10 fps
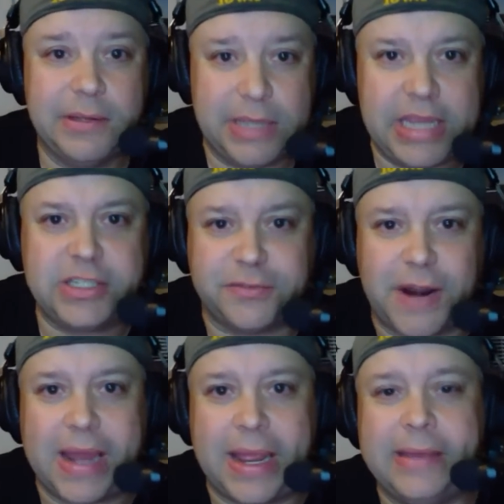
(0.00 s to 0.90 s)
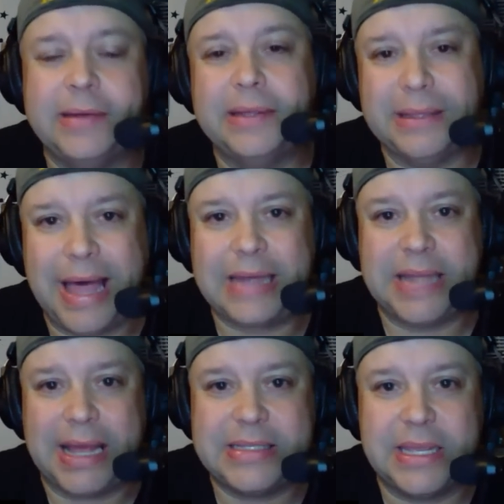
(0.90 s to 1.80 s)
Each Friday, Locked
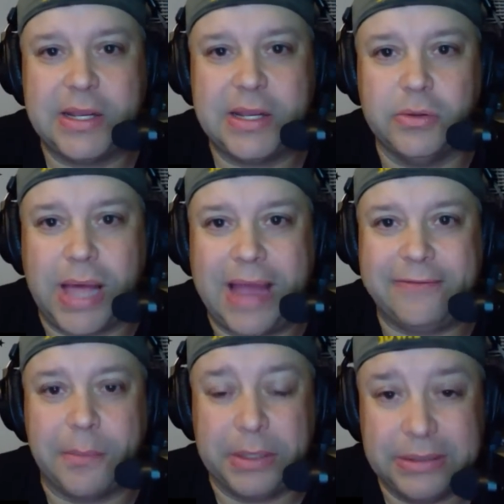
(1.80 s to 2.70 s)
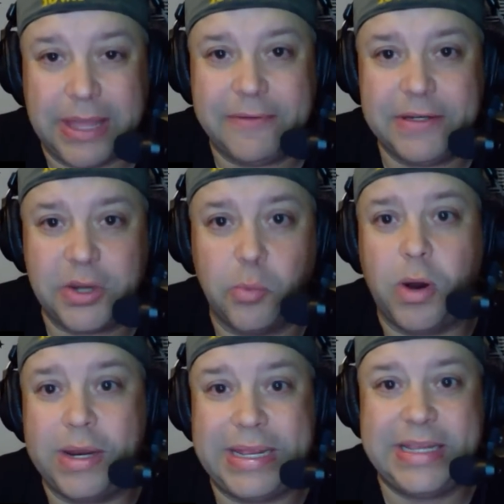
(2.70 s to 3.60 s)
On's going to go live from 11 to
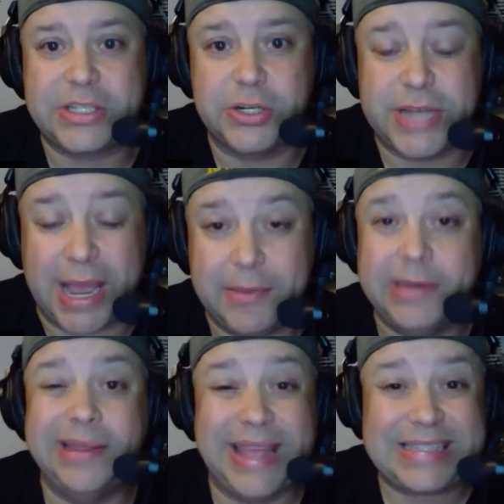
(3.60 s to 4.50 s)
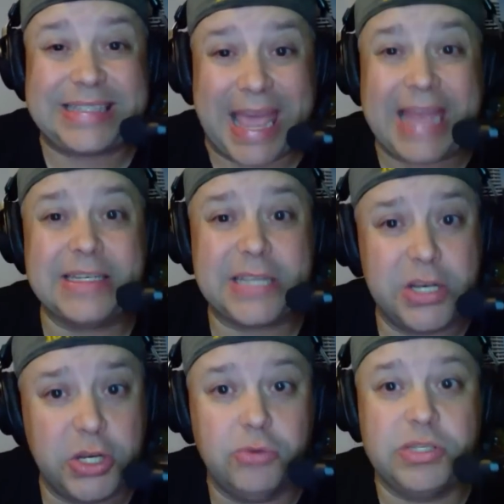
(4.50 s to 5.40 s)
1 Eastern Time. That's 10 to
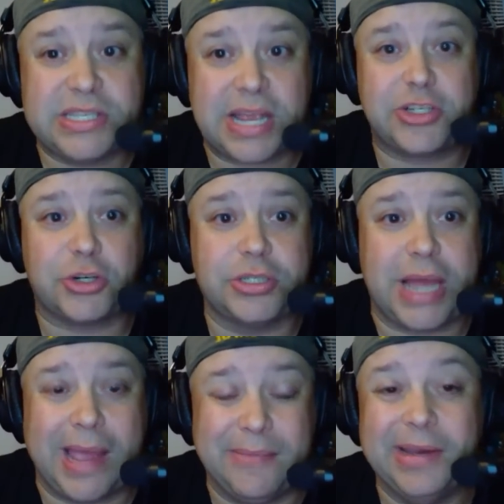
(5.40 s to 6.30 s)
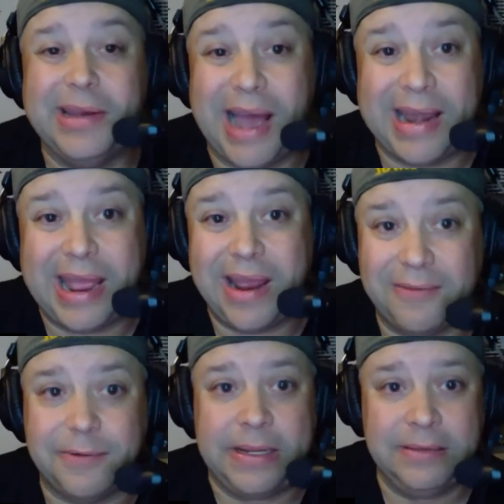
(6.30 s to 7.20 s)
noon Central Time on
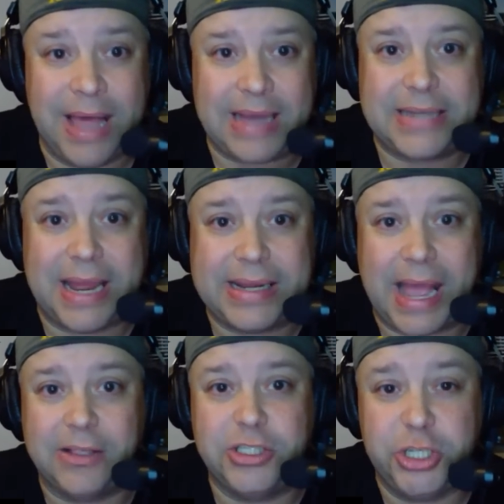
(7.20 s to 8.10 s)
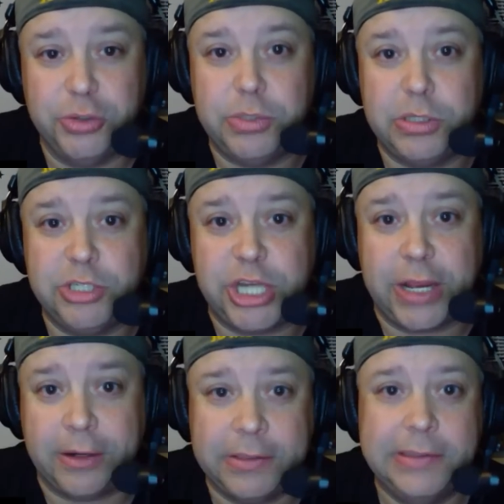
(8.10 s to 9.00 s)
every Locked On College YouTube
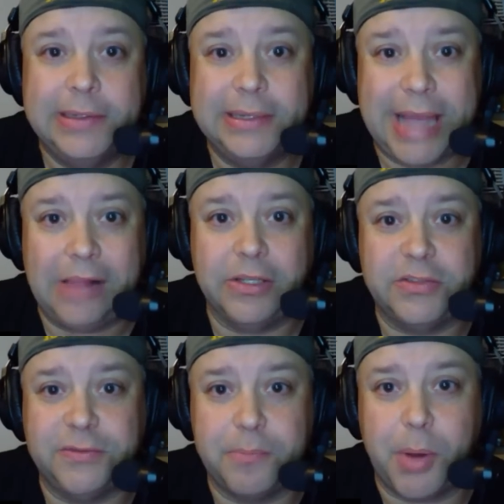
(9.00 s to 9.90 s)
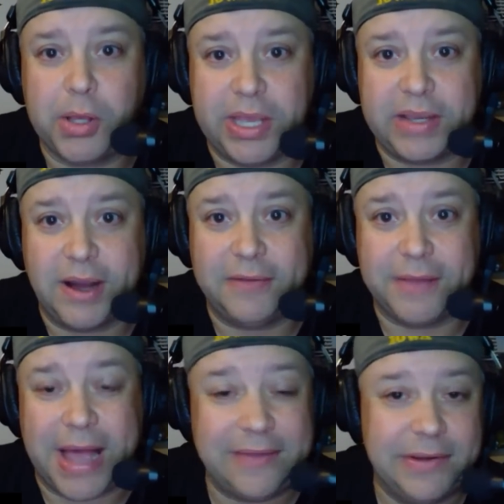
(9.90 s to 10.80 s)
channel. College football kickoff
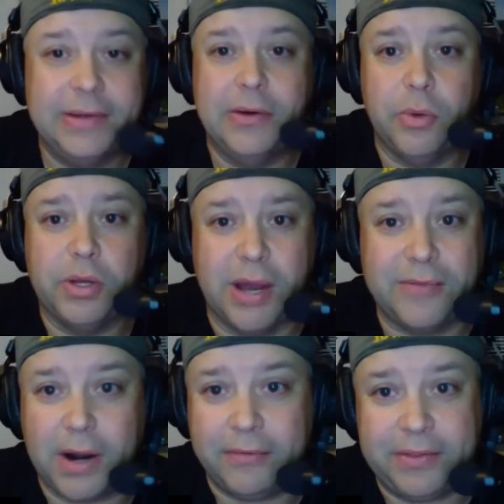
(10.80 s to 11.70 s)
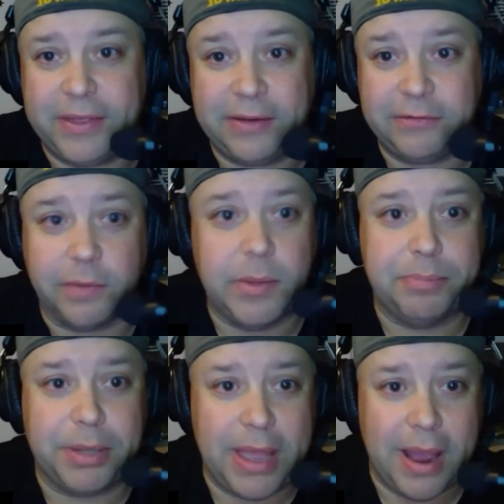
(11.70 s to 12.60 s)
live will cover everything from the
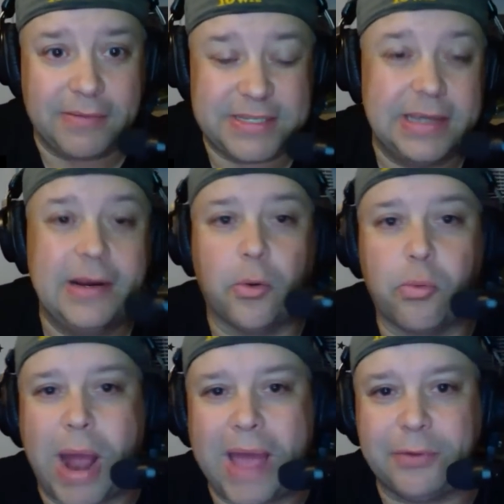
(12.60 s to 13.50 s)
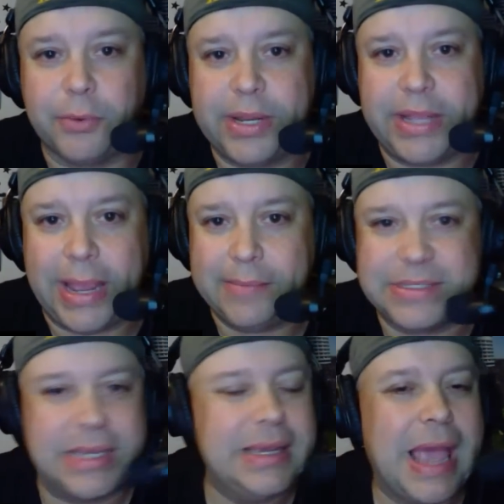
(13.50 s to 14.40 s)
playoffs, rivalry
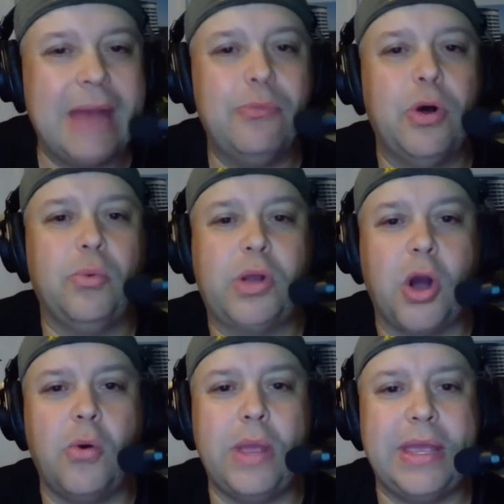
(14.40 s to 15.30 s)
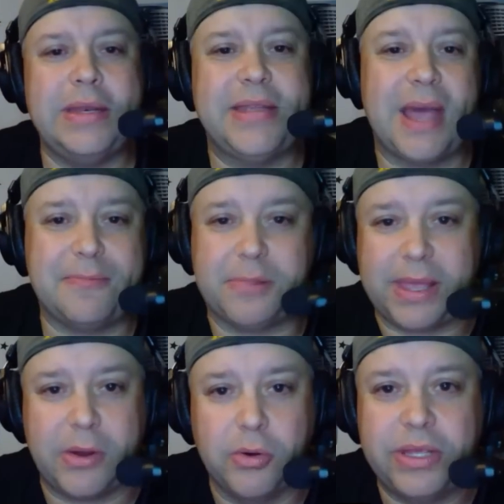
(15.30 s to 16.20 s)
games, and we'll go in depth
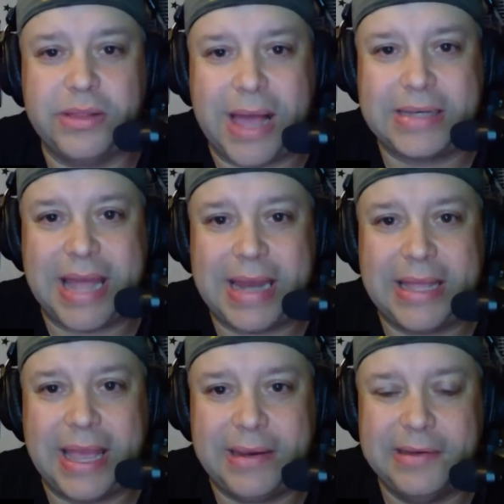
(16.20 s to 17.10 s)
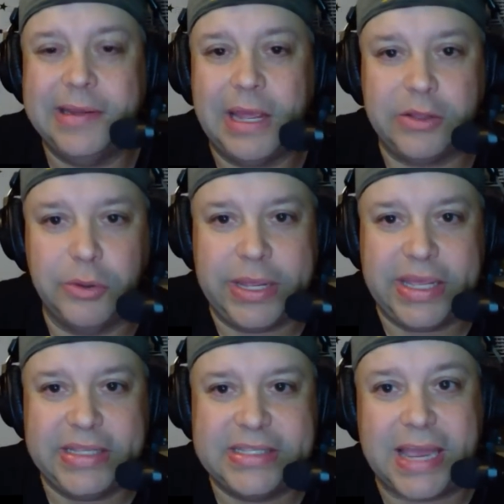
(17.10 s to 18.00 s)
like only Locked On can, including
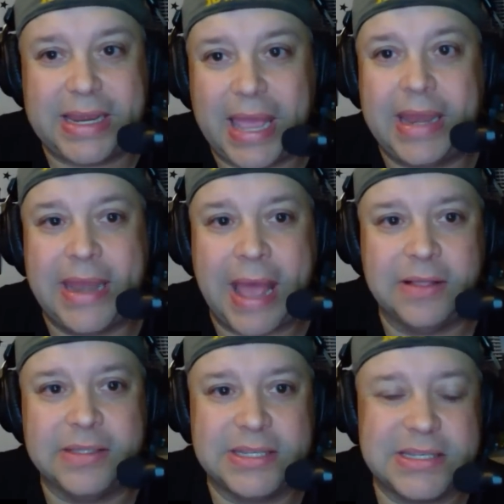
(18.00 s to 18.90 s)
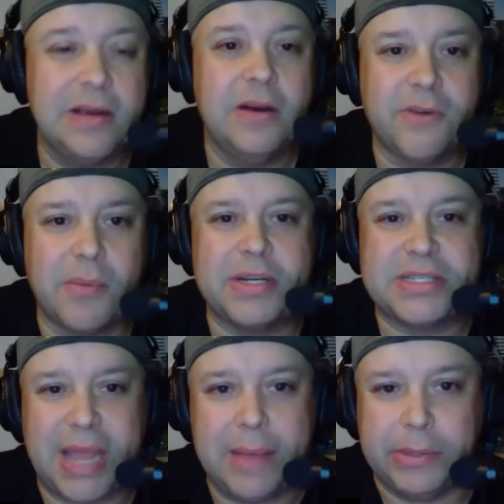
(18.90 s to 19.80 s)
insight and analysis from our
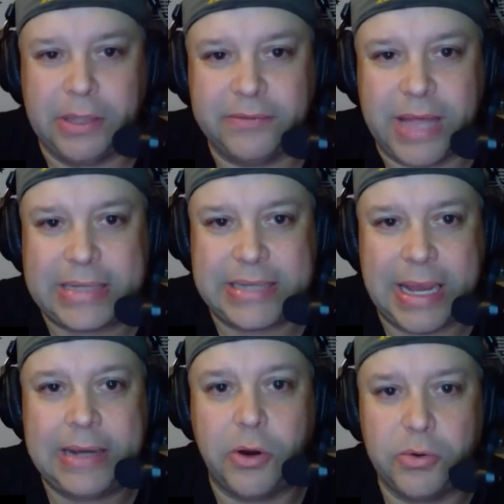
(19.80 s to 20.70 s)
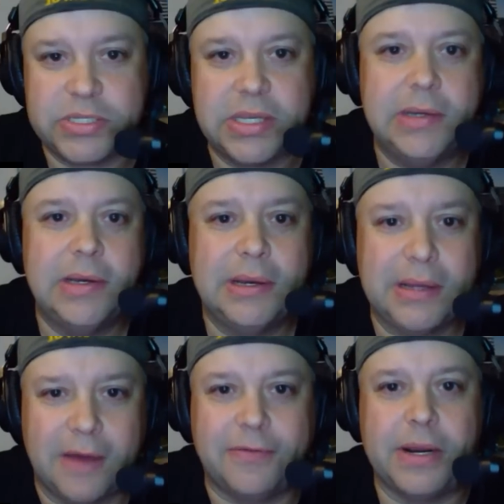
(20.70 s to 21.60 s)
stable of Locked On hosts,
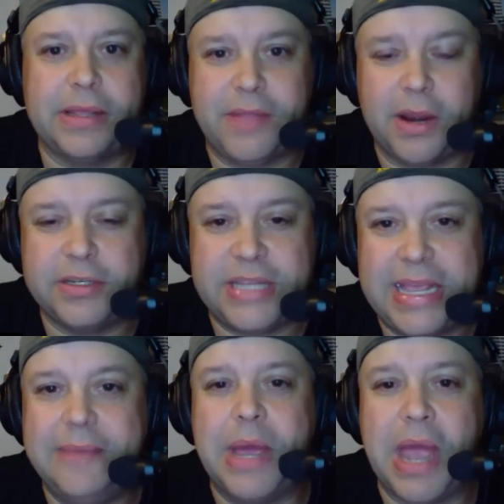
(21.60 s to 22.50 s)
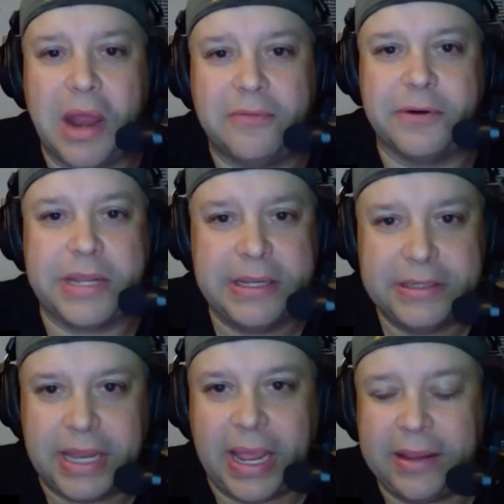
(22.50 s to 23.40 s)
covering their team every
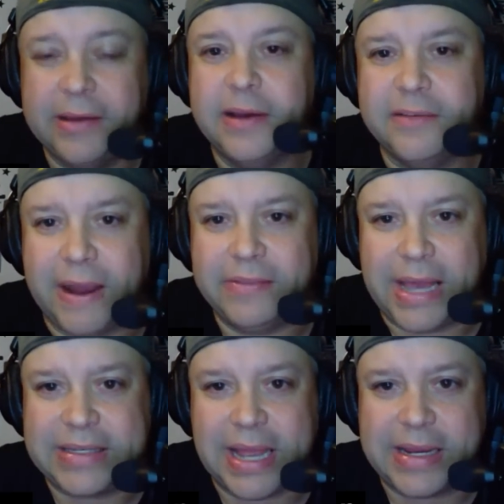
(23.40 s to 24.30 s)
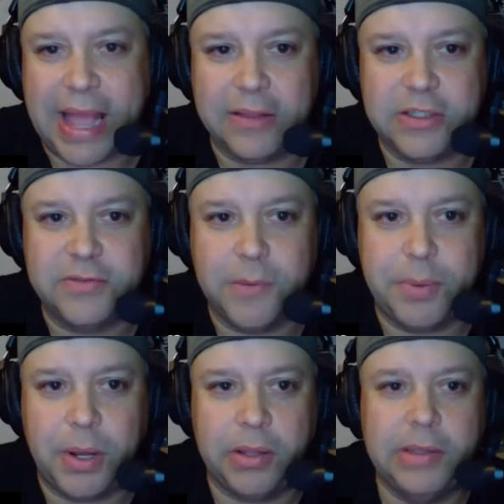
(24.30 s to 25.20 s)
day. Find Locked On College
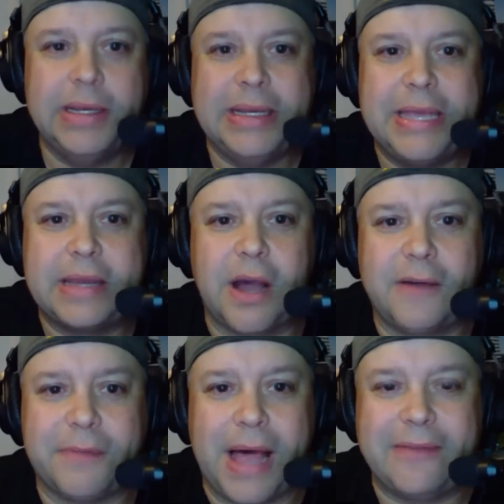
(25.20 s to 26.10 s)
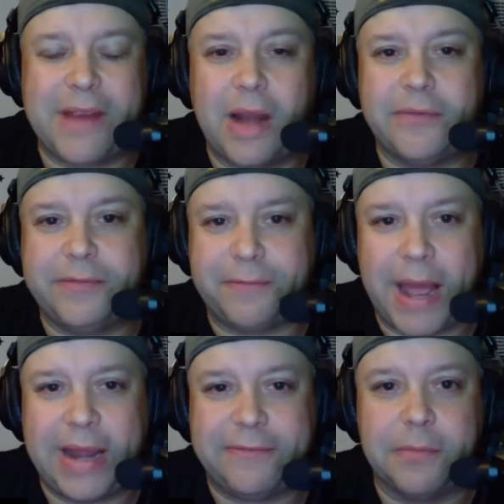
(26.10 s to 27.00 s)
Football kickoff live every
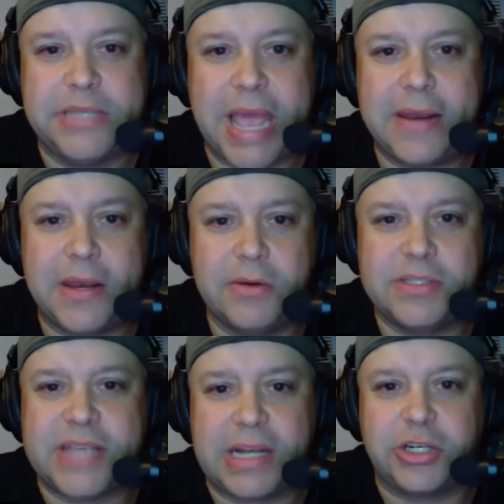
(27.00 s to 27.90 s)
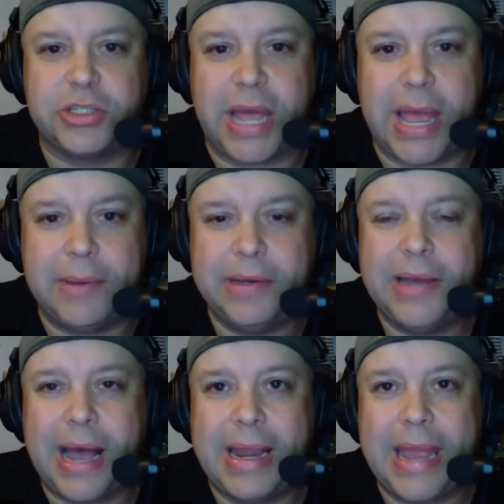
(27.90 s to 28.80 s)
Friday from 10 to noon Central Time
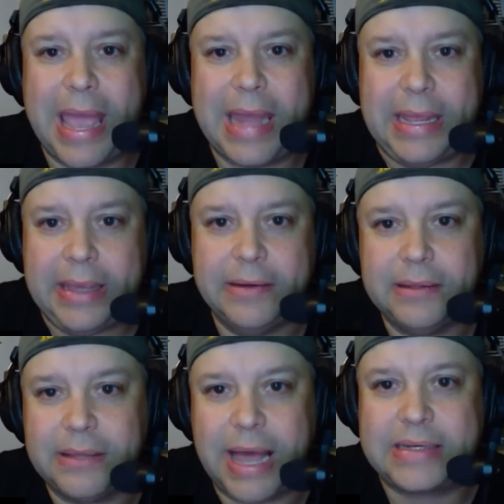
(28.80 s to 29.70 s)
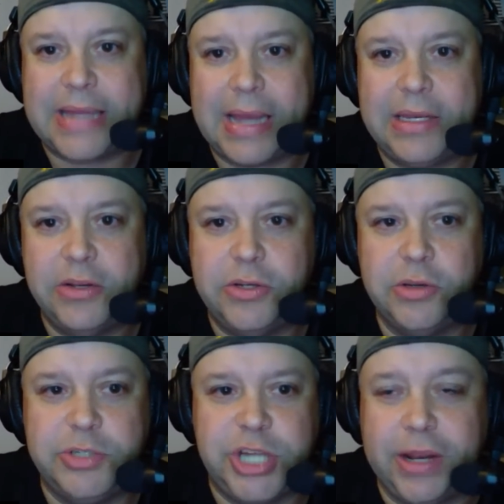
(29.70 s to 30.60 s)
on any Locked On
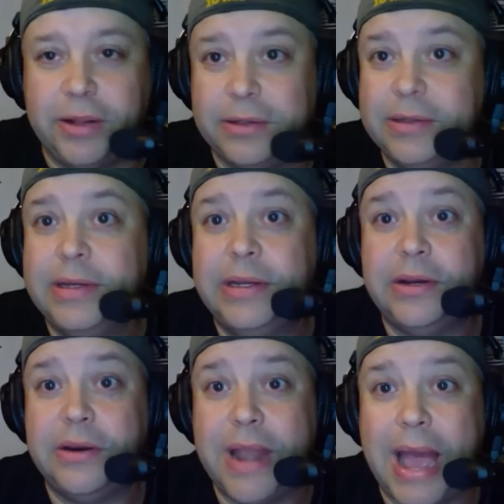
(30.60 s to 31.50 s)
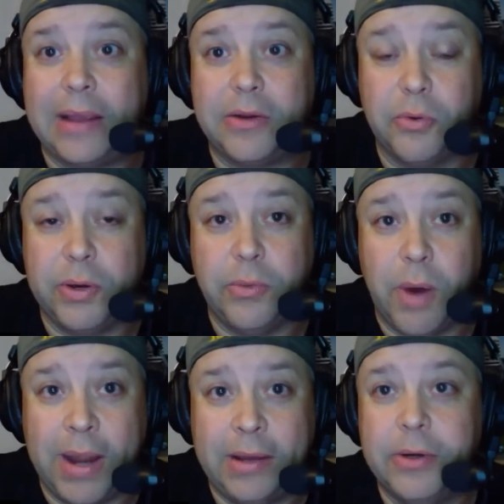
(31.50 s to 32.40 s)
YouTube channel. You're not going to
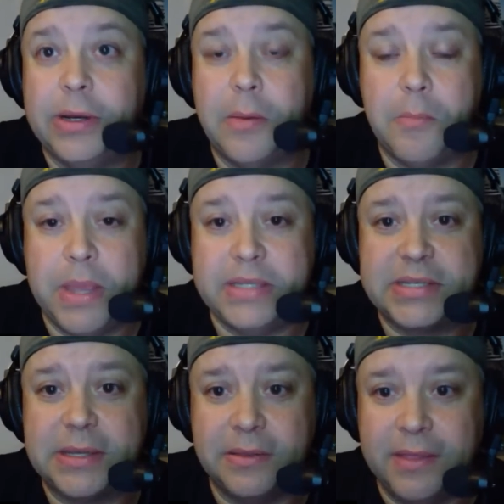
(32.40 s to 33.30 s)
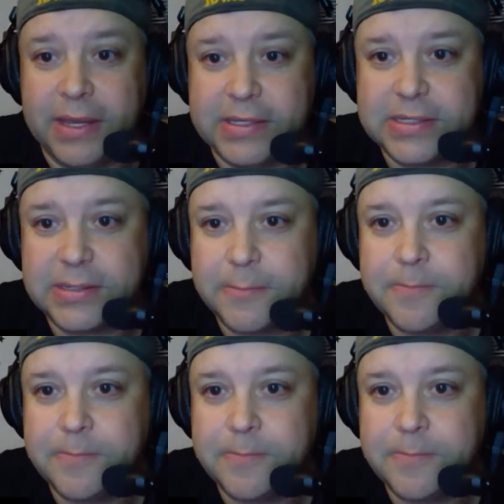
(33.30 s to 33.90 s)
want to miss this.